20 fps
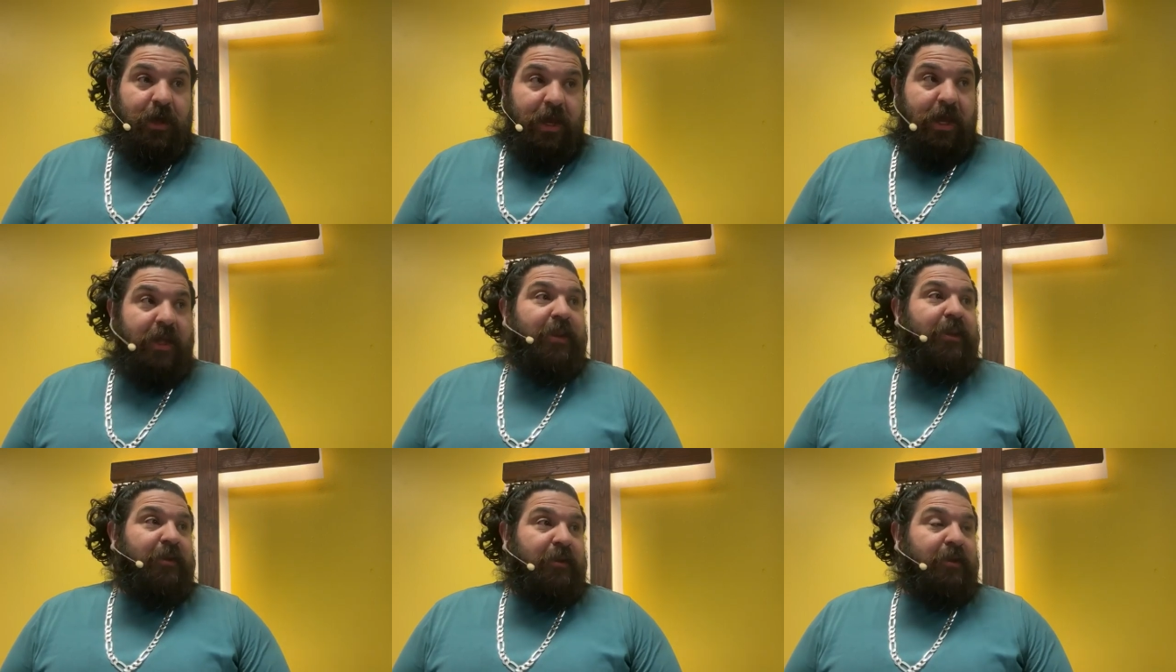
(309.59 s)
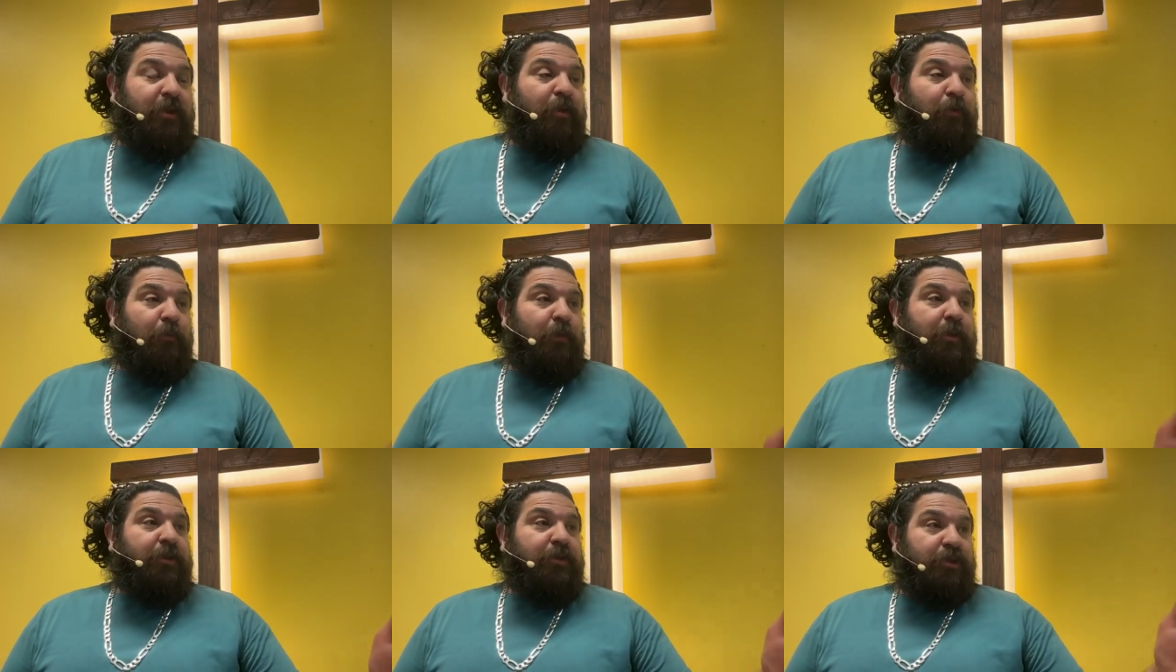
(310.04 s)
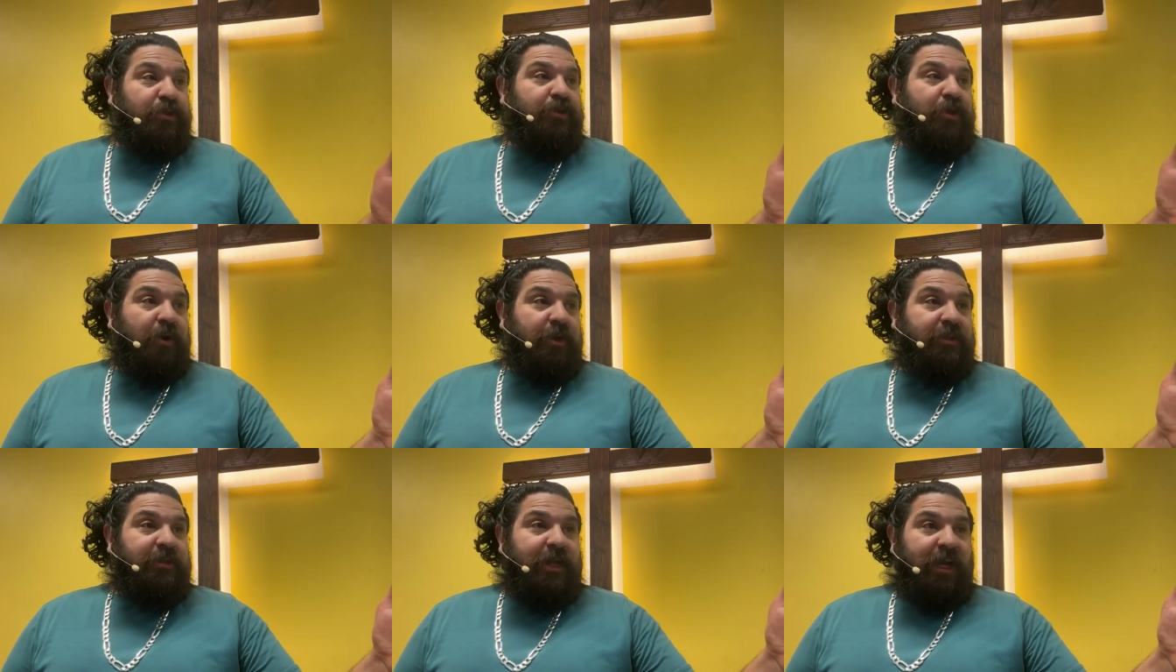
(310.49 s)
And you know, when she
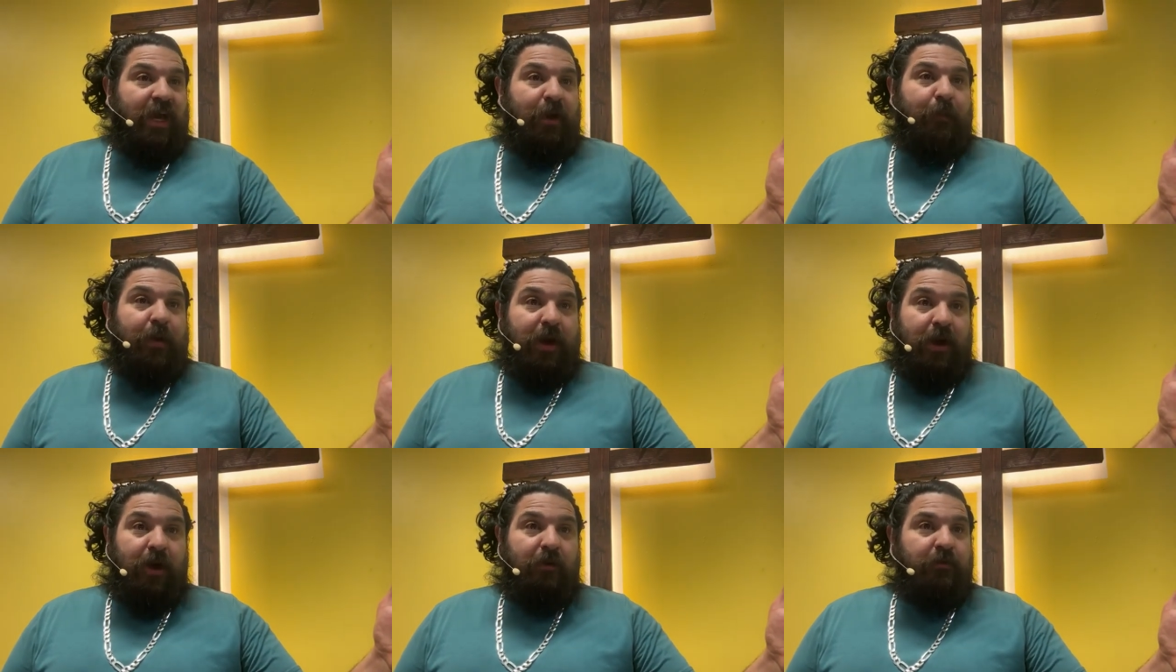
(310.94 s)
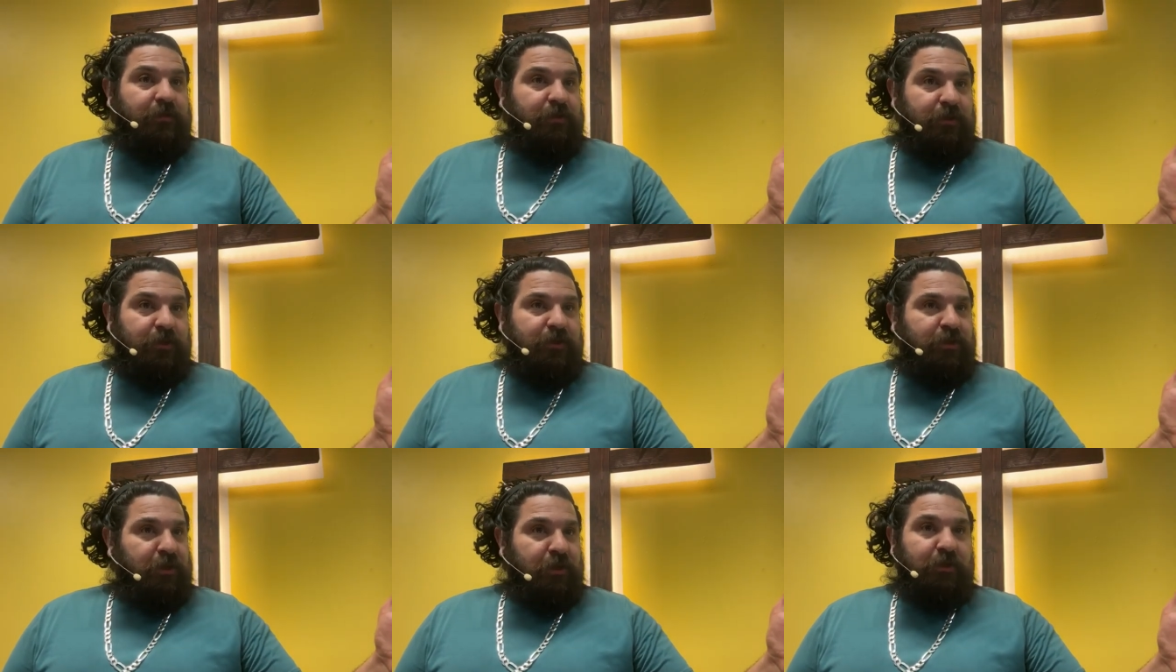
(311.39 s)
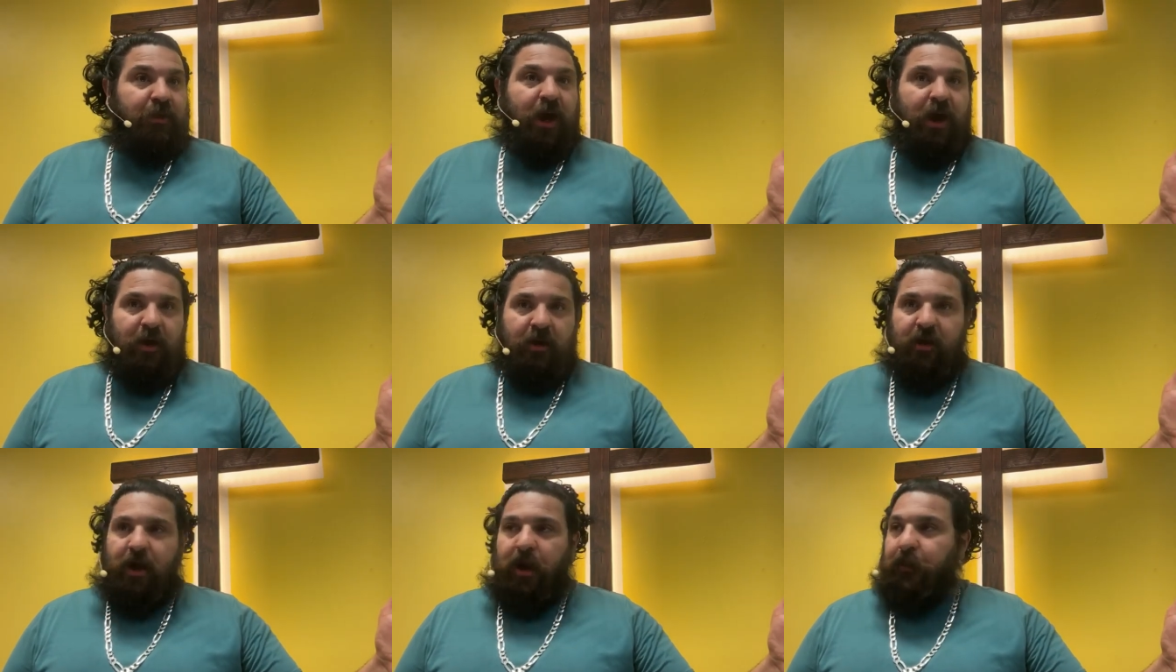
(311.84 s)
started staying at my house, she
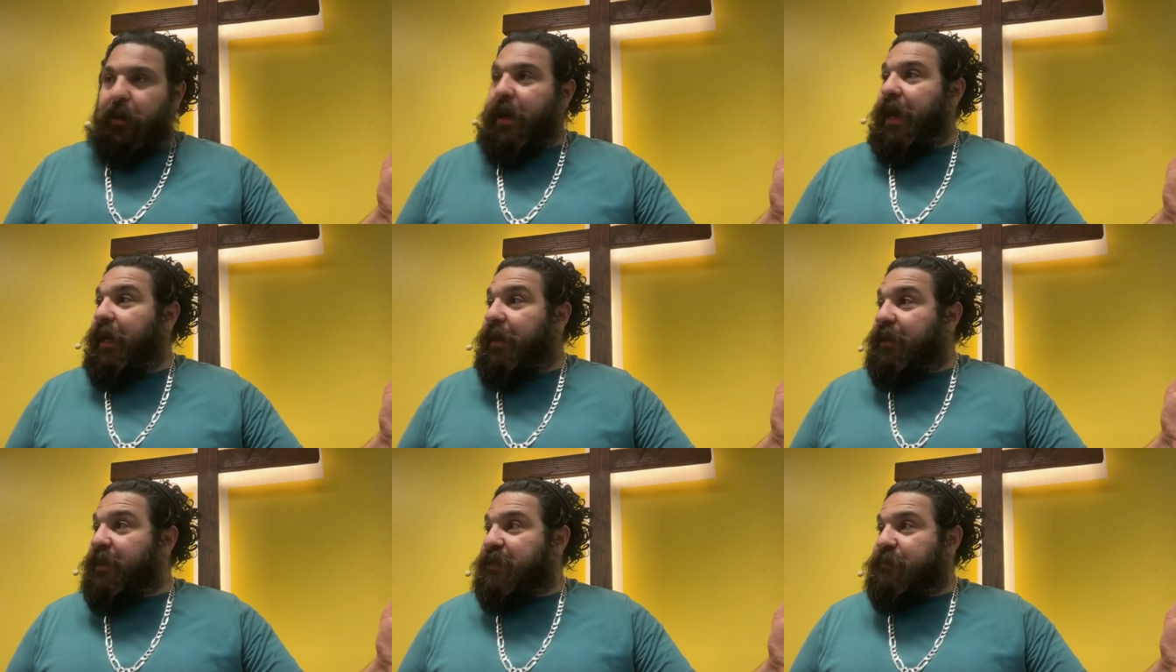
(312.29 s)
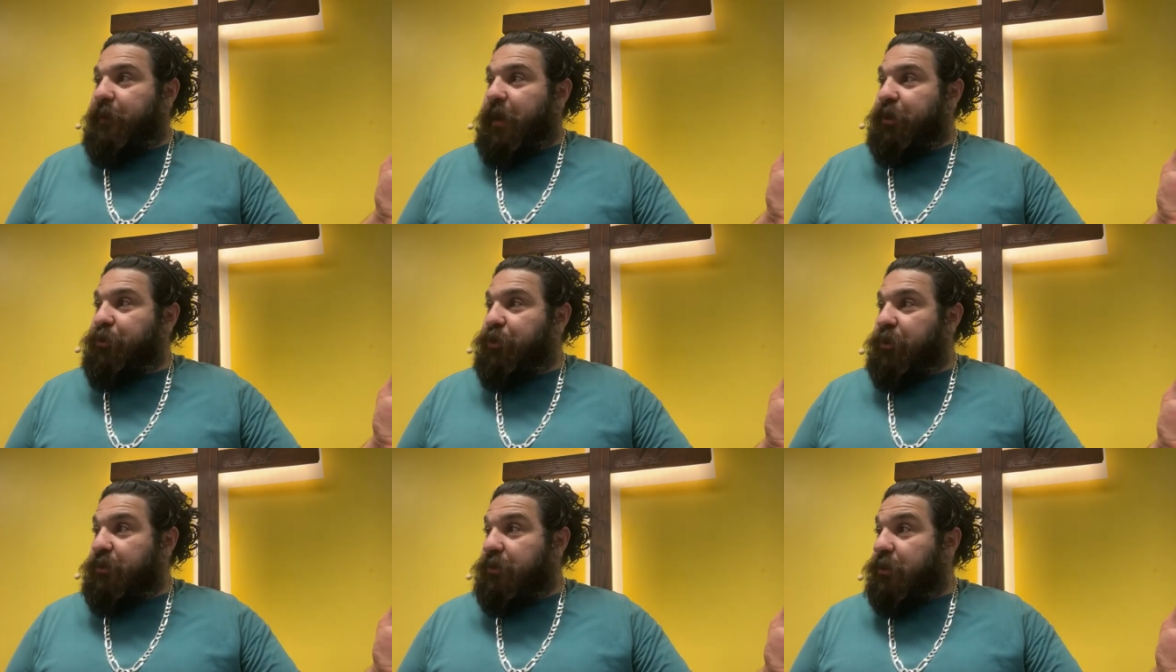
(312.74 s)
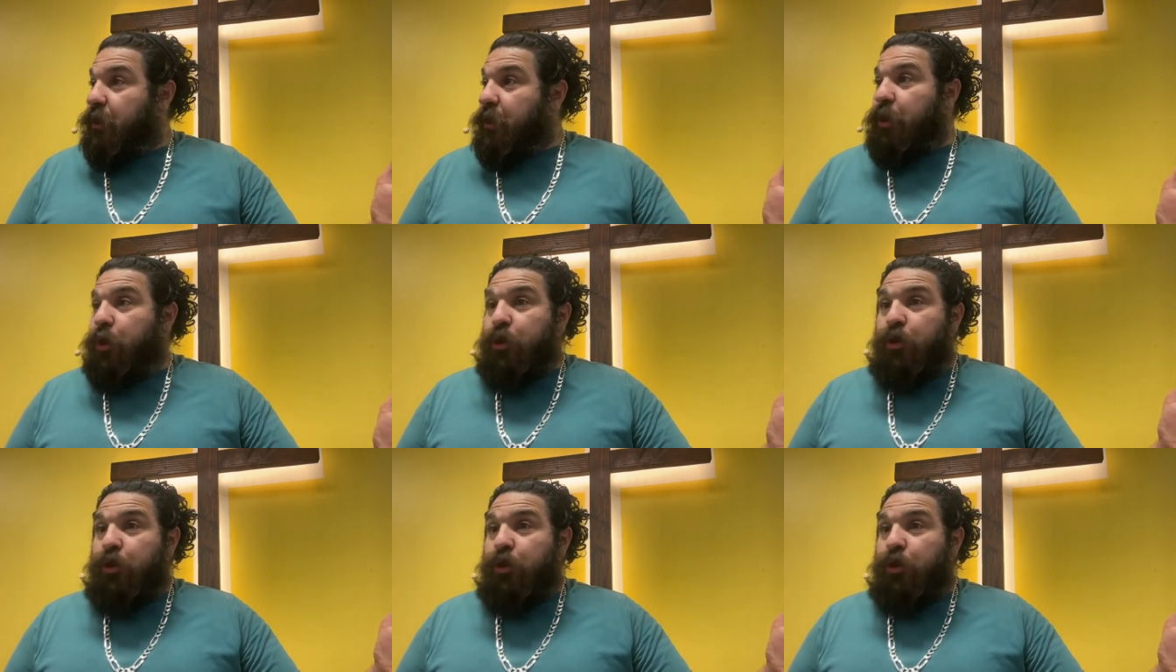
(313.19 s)
thought I'm gonna hate this mattress.